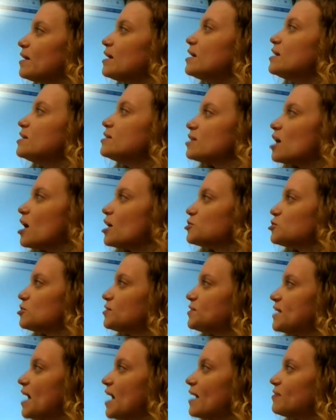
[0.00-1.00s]
Dodger
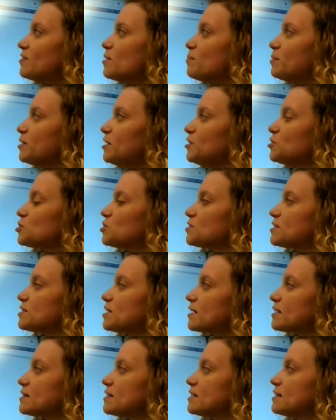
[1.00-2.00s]
sat in the bleachers
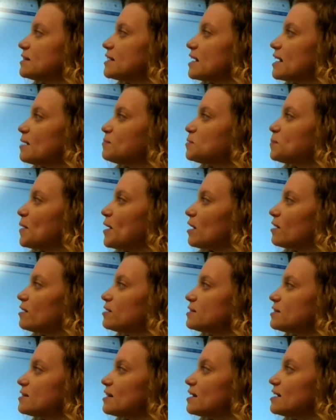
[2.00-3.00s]
next to Sam's
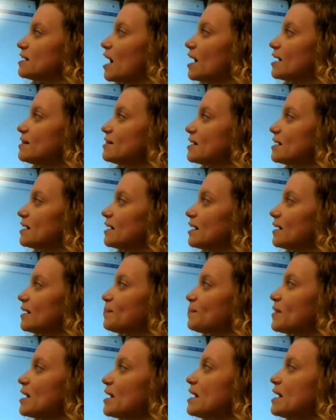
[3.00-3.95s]
parents in the 9th inning.